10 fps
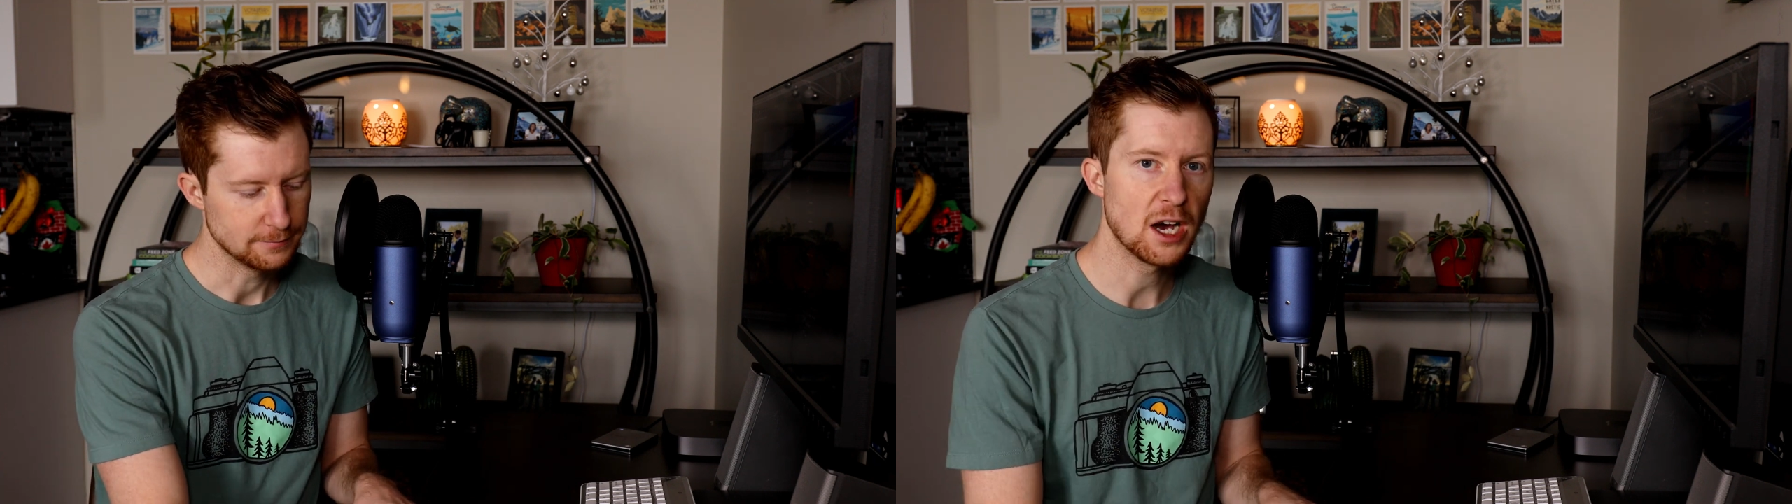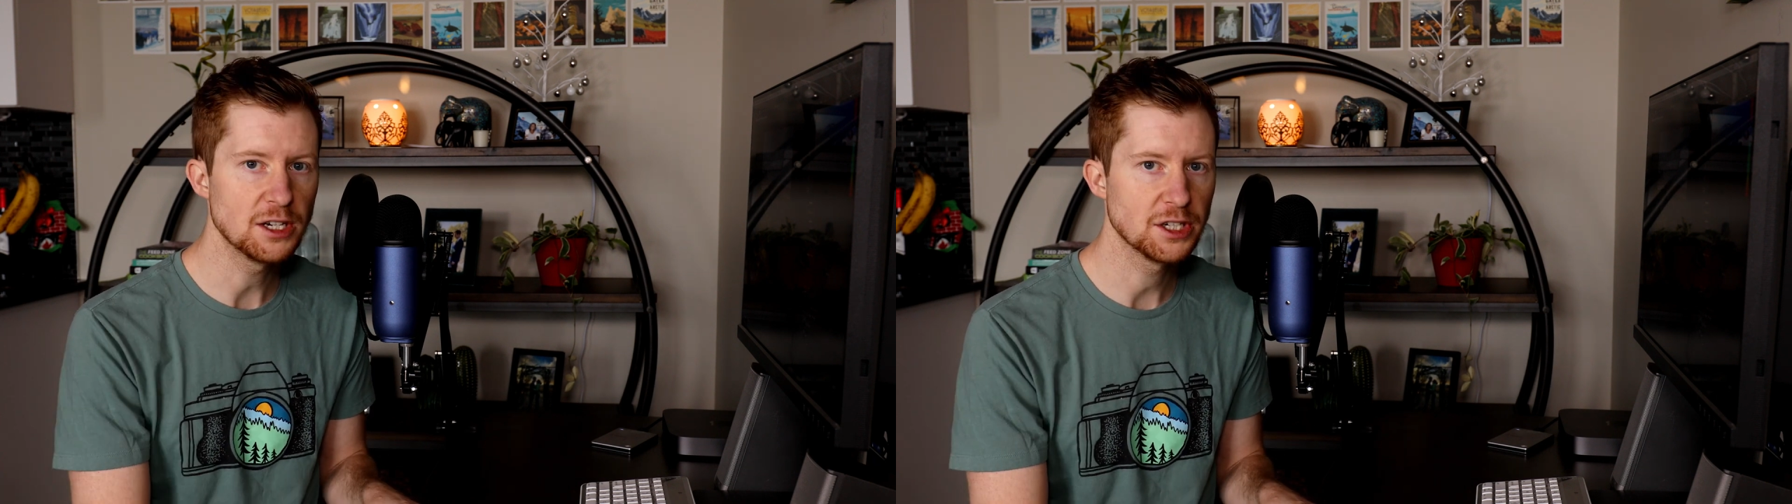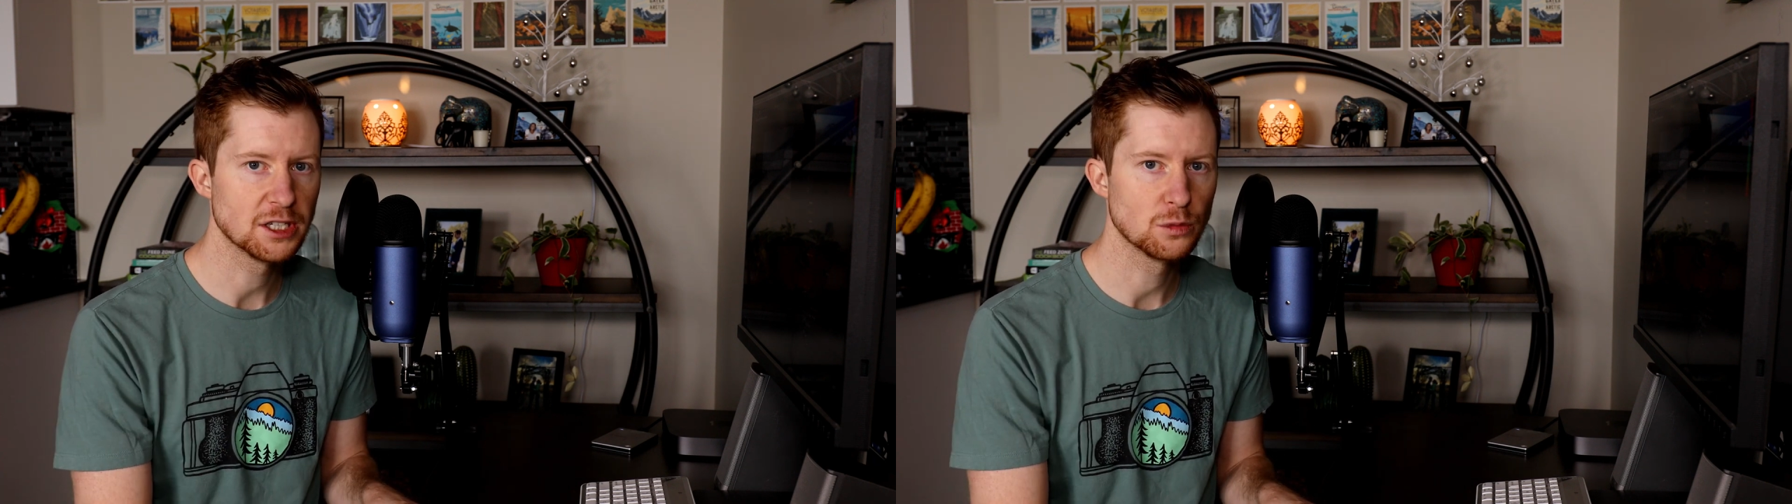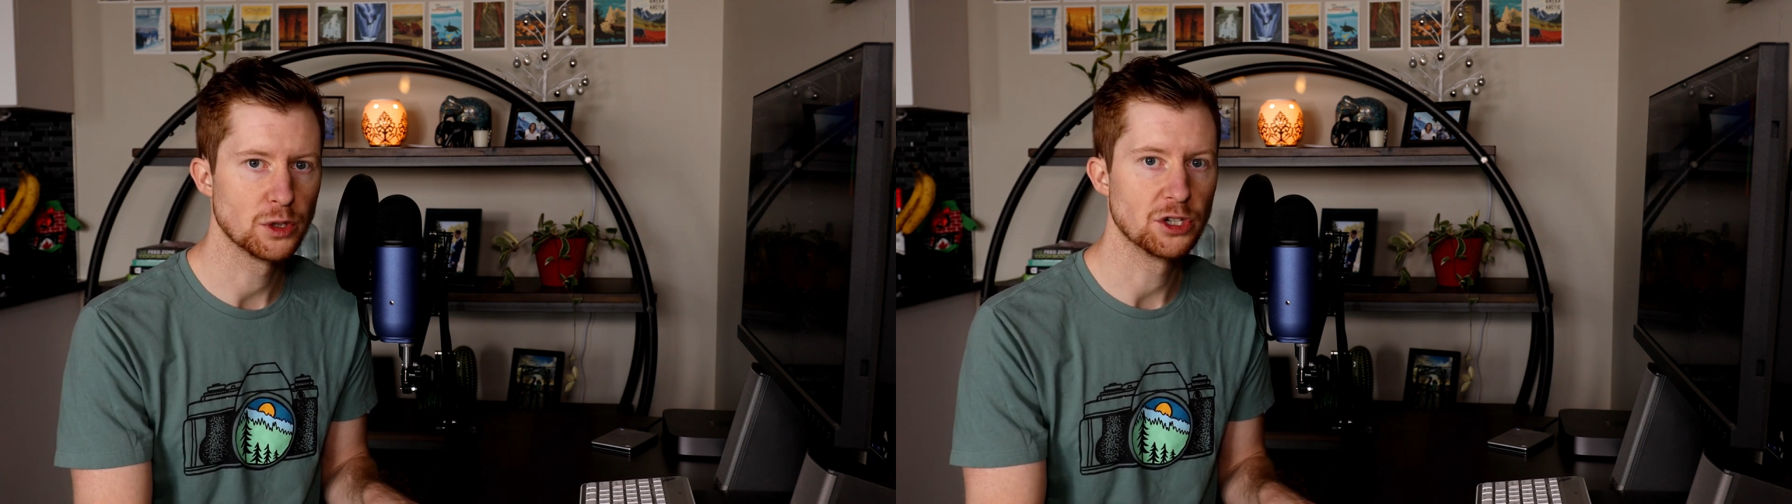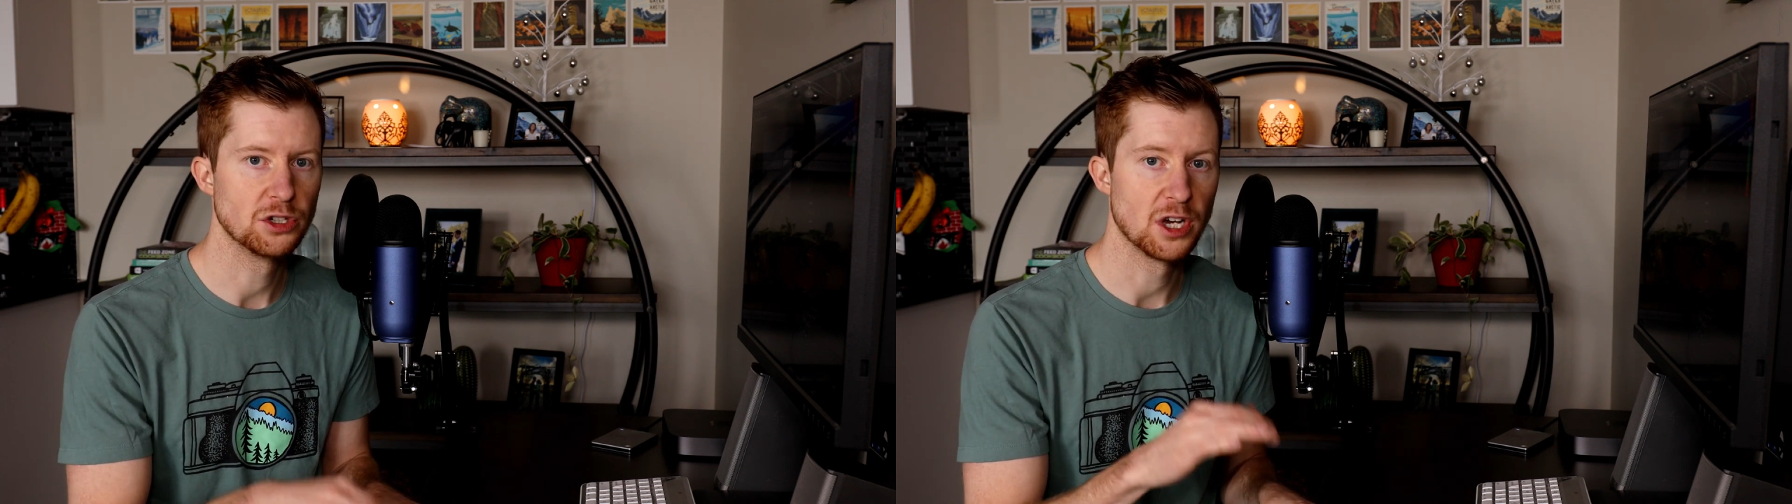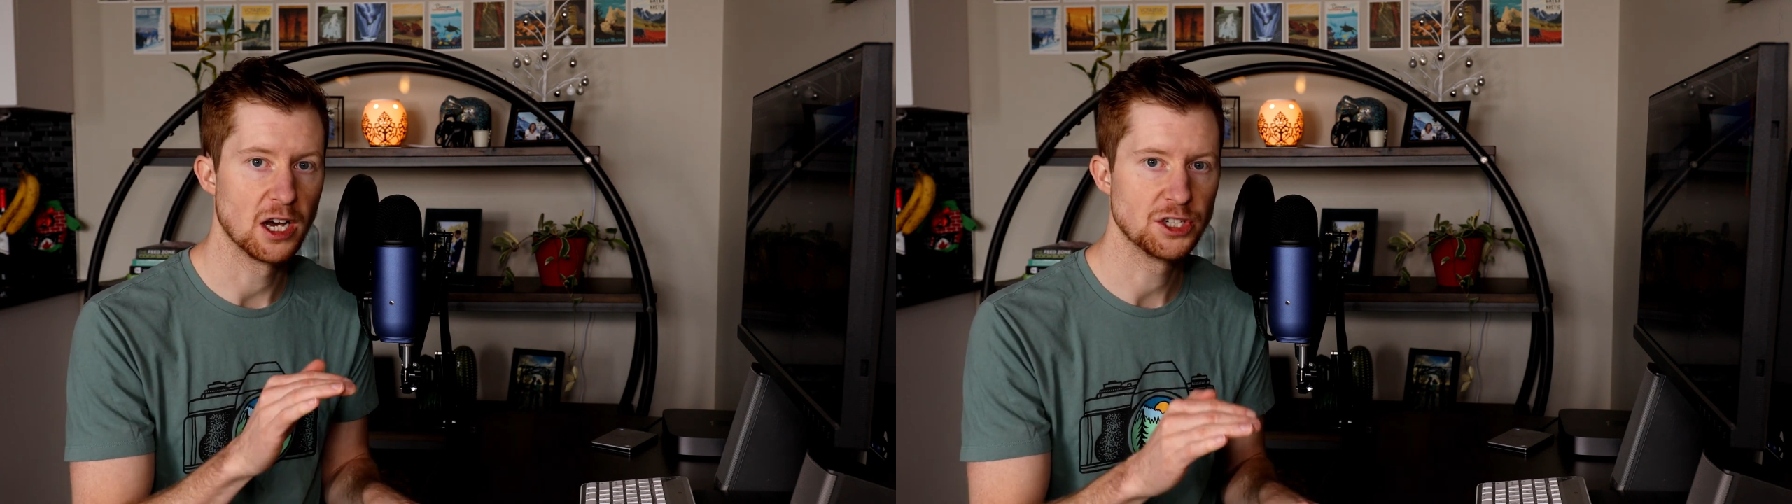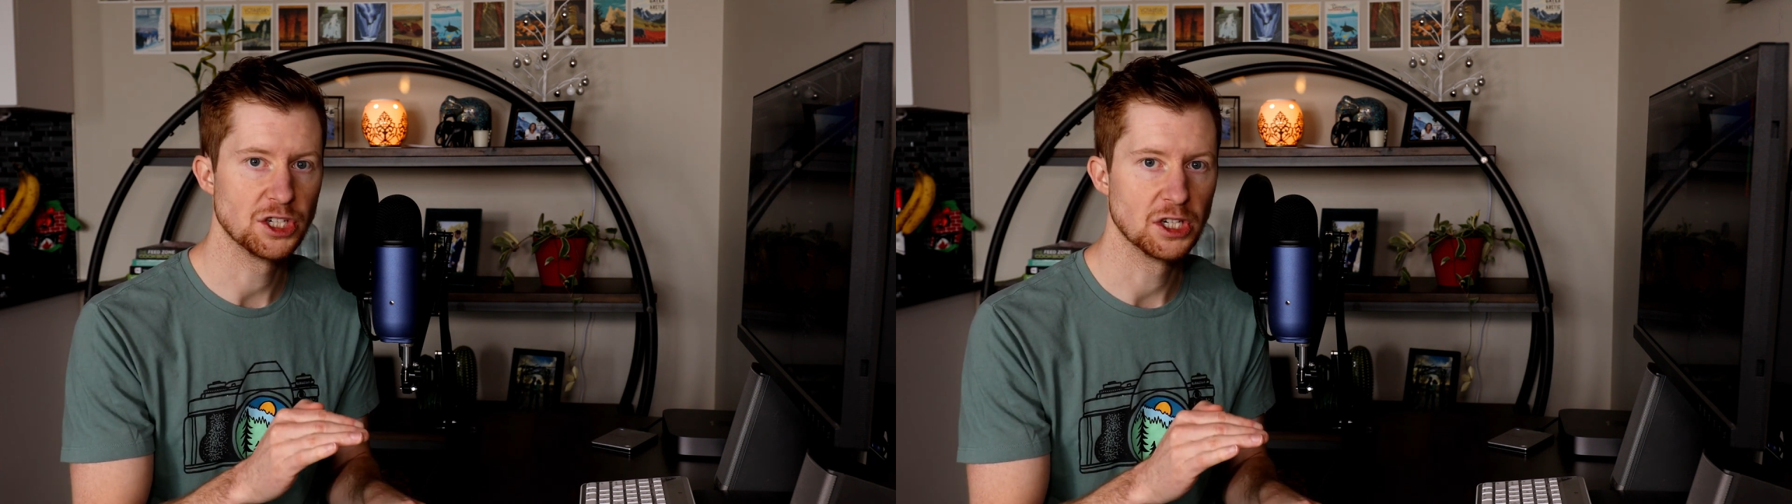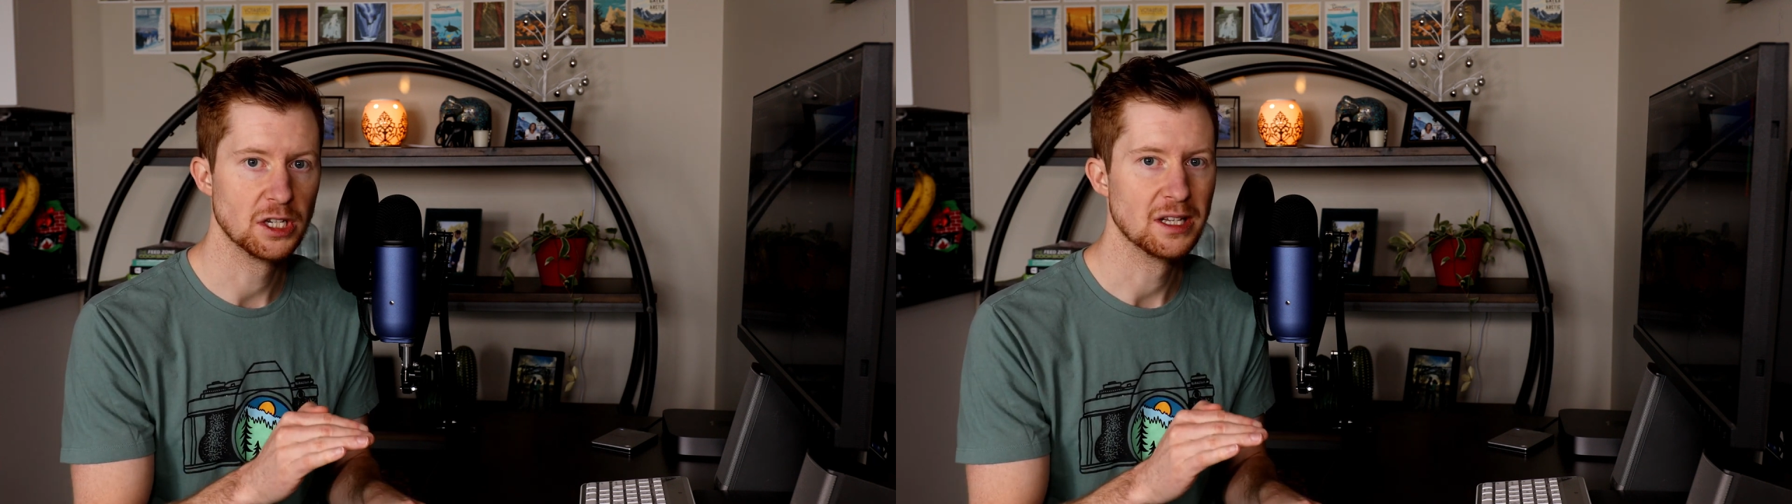Dodging is when you're
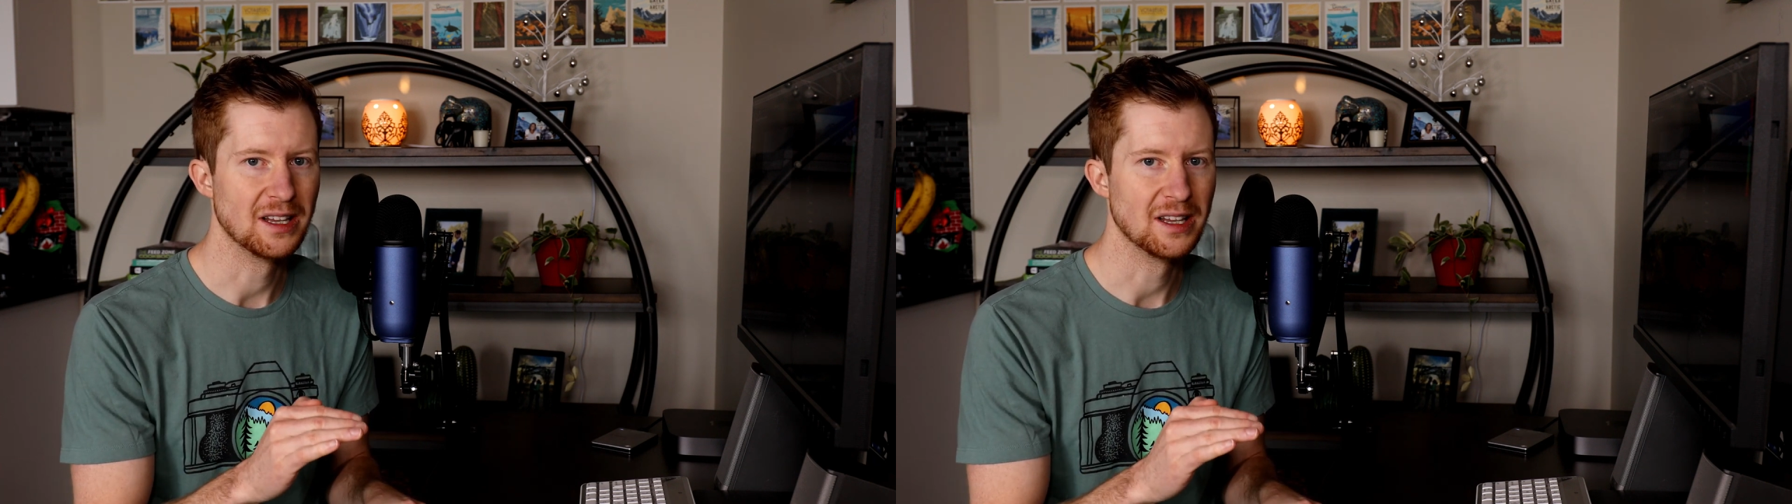dodging